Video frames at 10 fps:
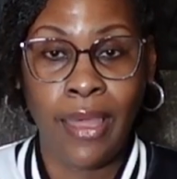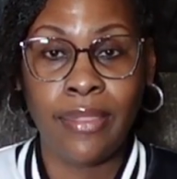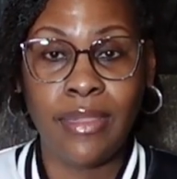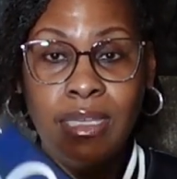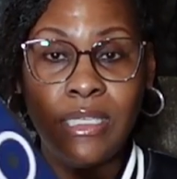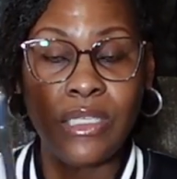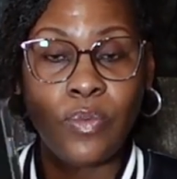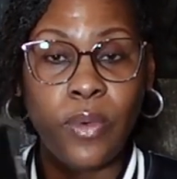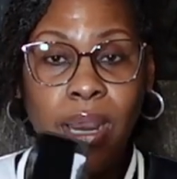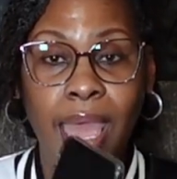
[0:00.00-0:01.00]
This is
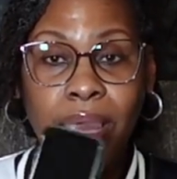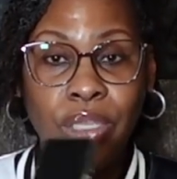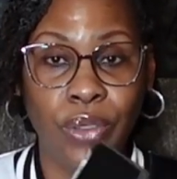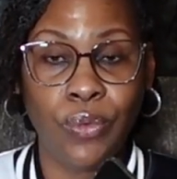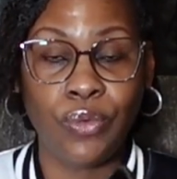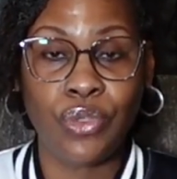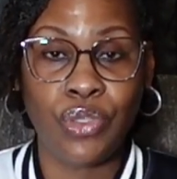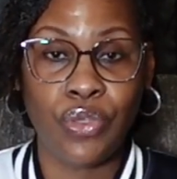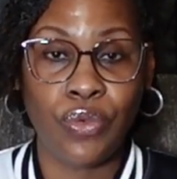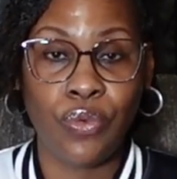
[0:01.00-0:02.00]
what I
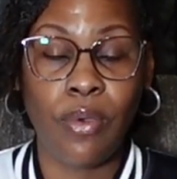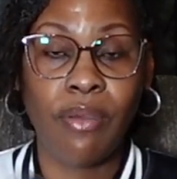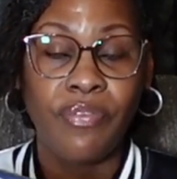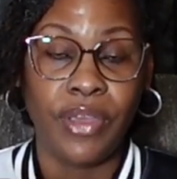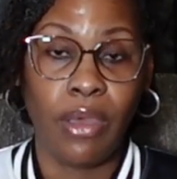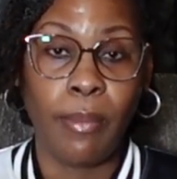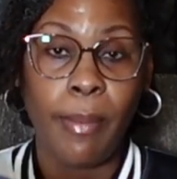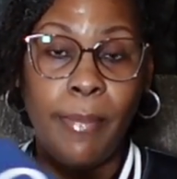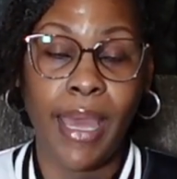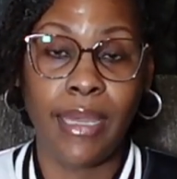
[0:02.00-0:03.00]
use to
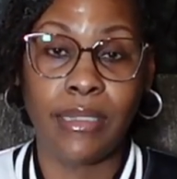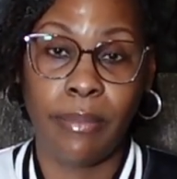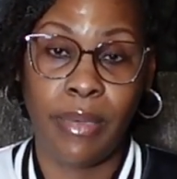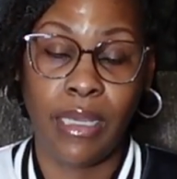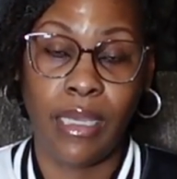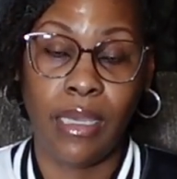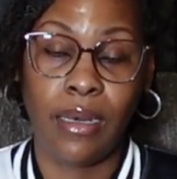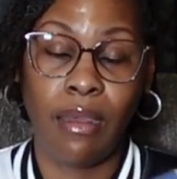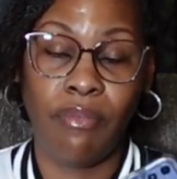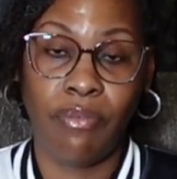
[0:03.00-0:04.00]
film my
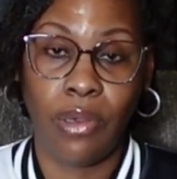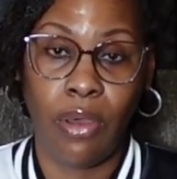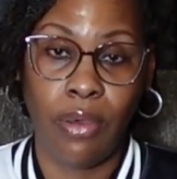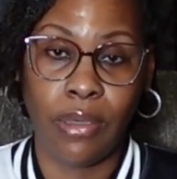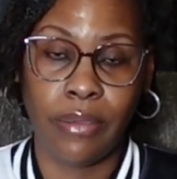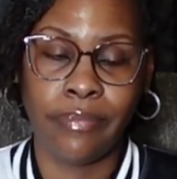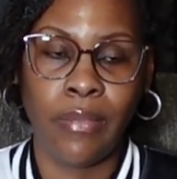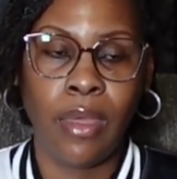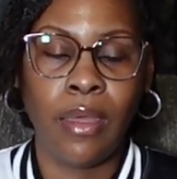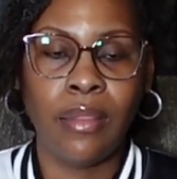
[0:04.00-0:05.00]
Dominican vlog.
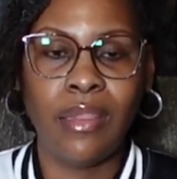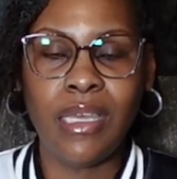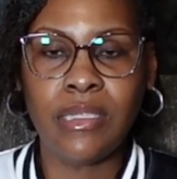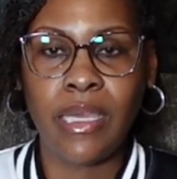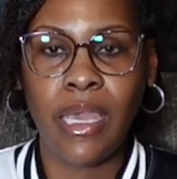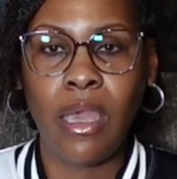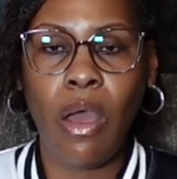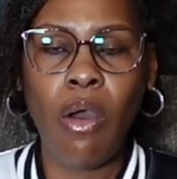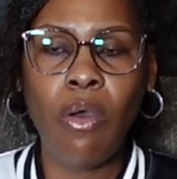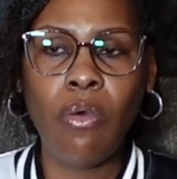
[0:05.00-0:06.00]
They say,
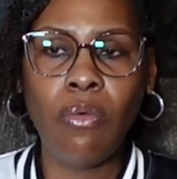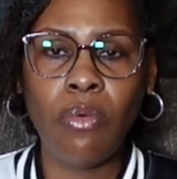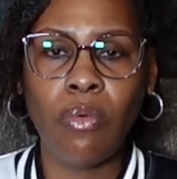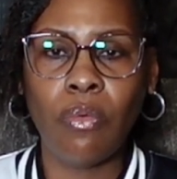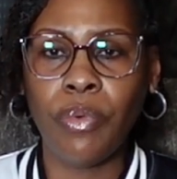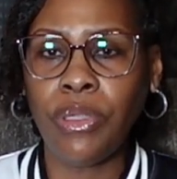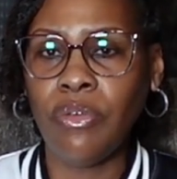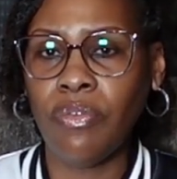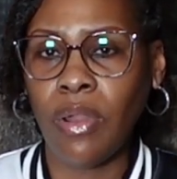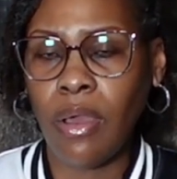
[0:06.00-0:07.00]
oh, when you
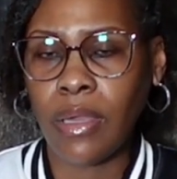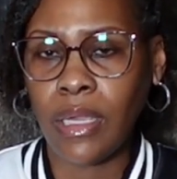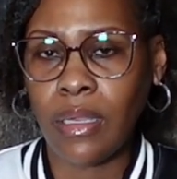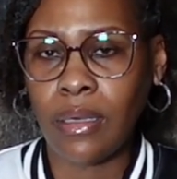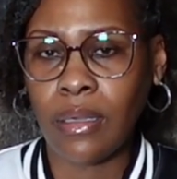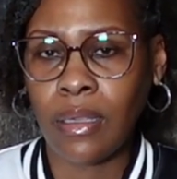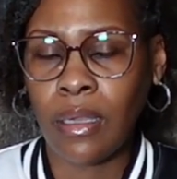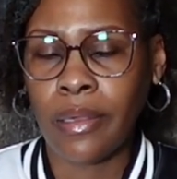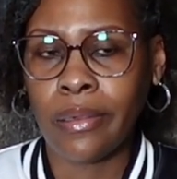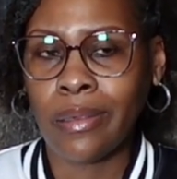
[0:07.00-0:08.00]
vlog
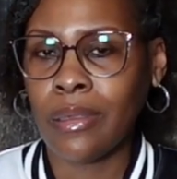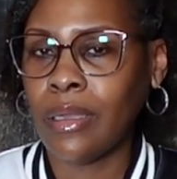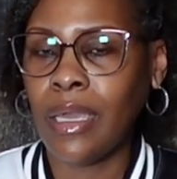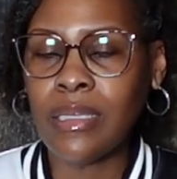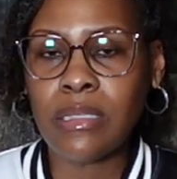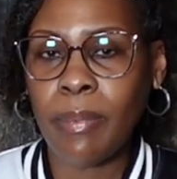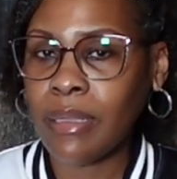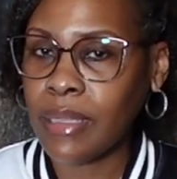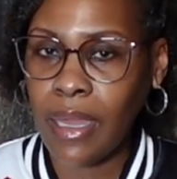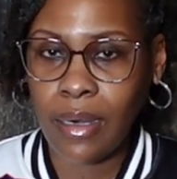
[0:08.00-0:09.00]
it, it's about
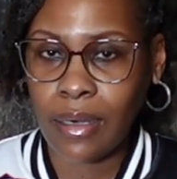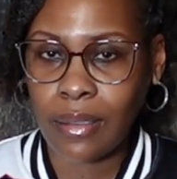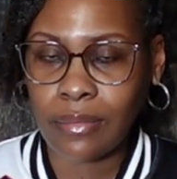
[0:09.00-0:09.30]
the editing.